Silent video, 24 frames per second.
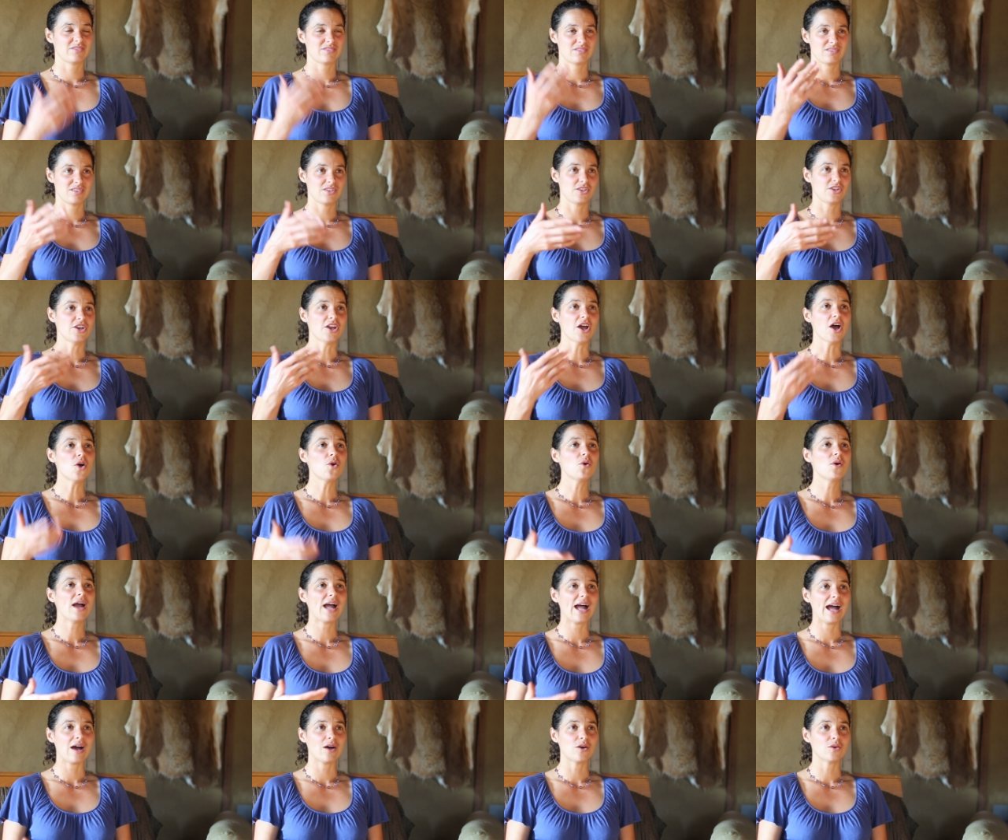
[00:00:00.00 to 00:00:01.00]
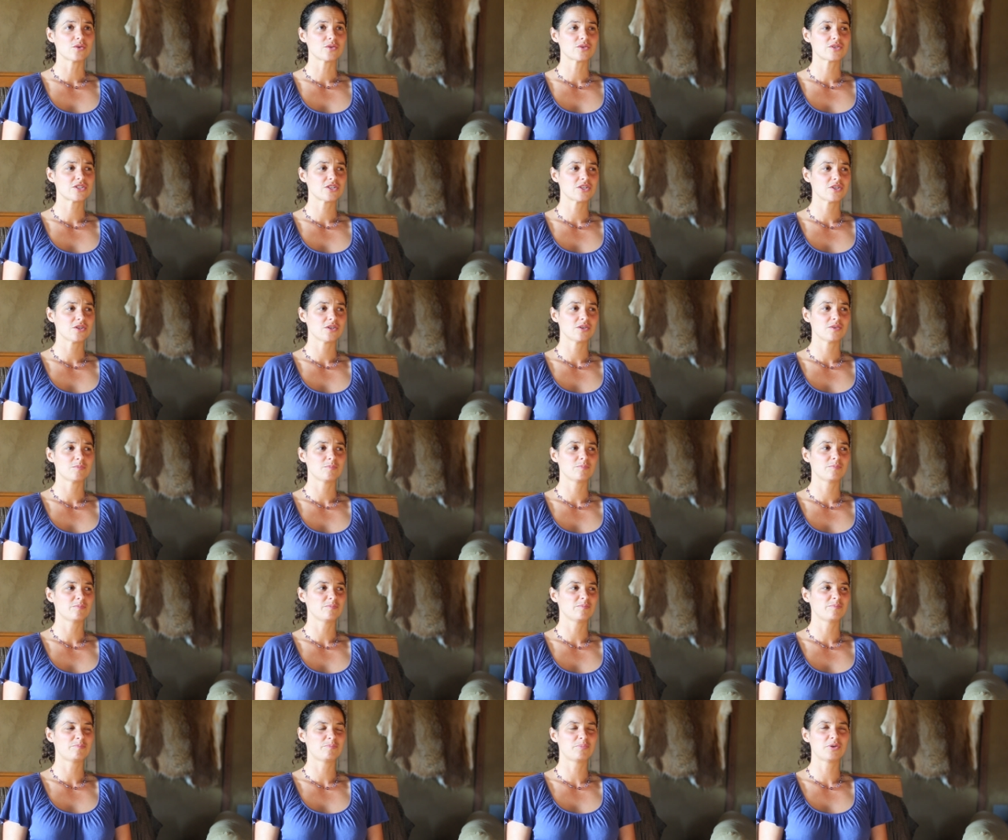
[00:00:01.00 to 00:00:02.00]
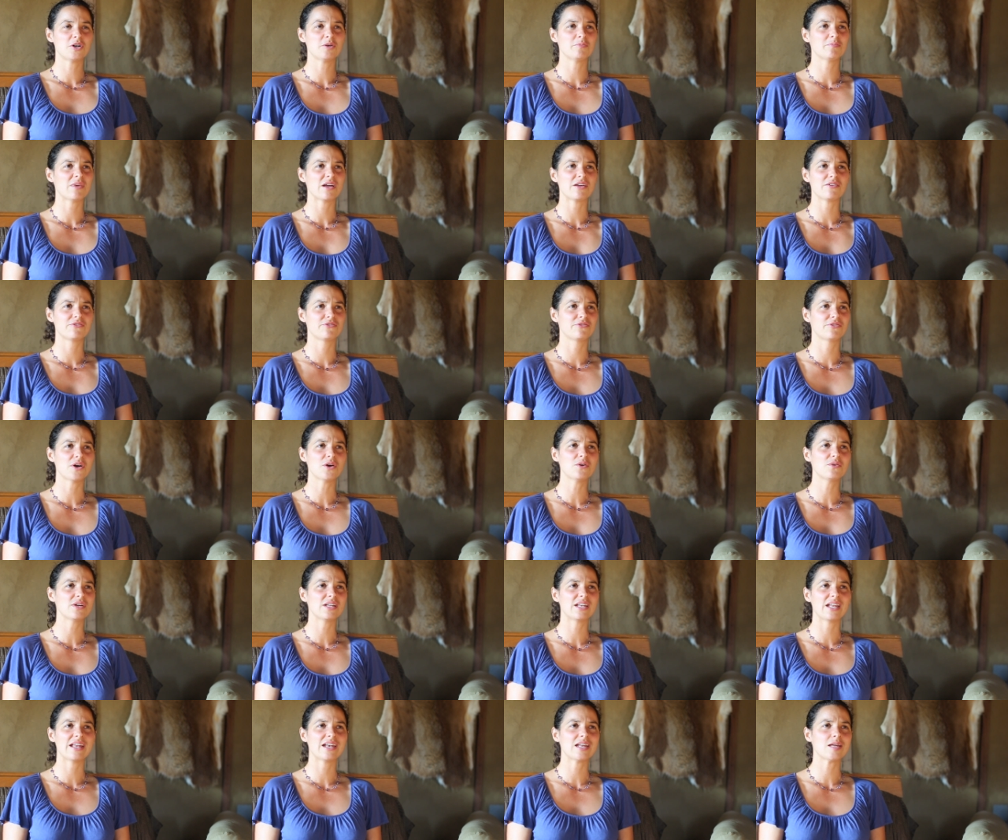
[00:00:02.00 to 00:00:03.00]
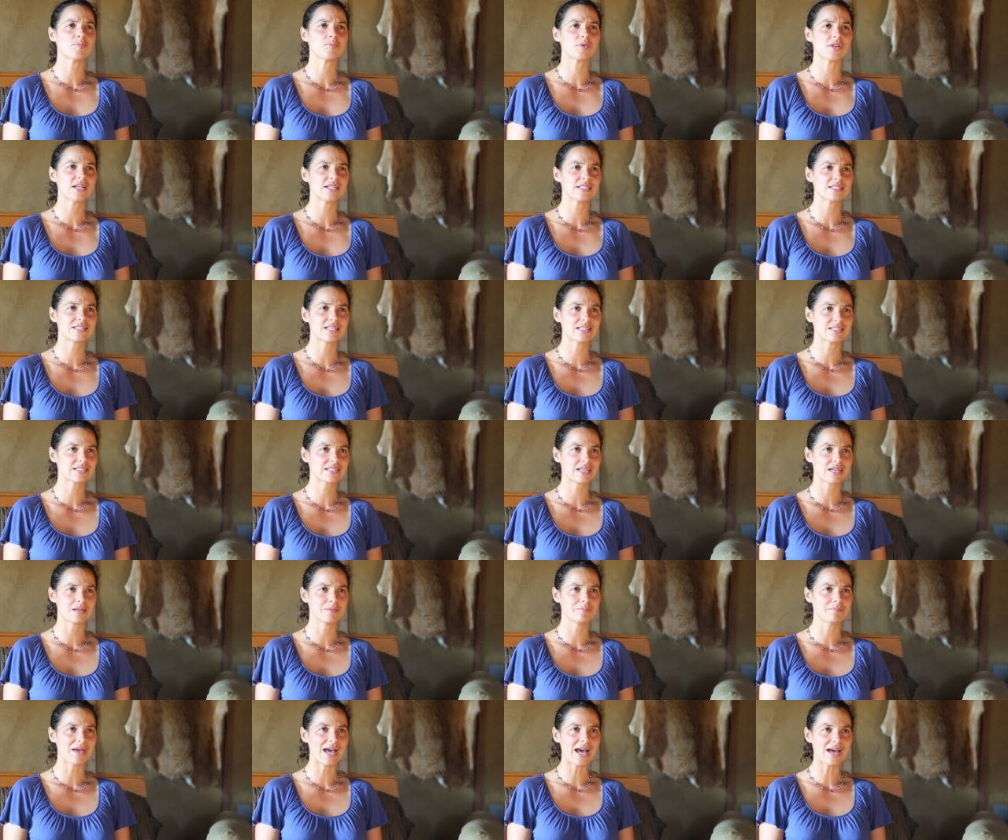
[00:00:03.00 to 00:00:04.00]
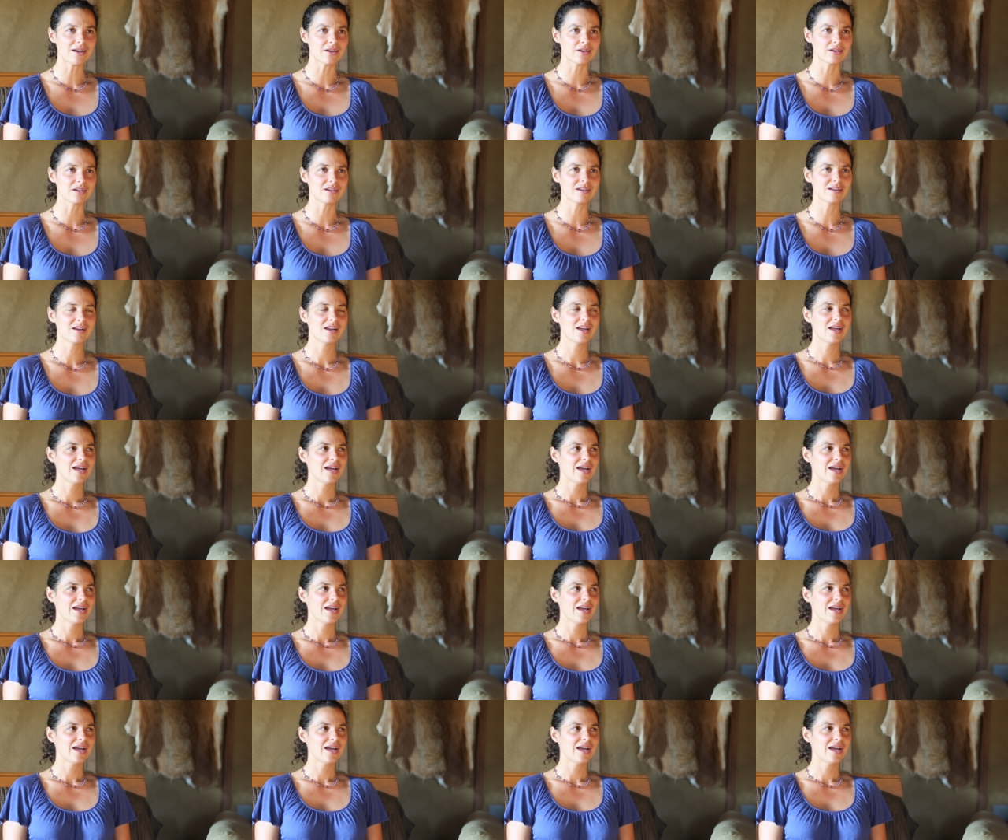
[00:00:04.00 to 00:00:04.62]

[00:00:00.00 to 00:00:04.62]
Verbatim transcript: know how to put my vote in any place that's going to matter.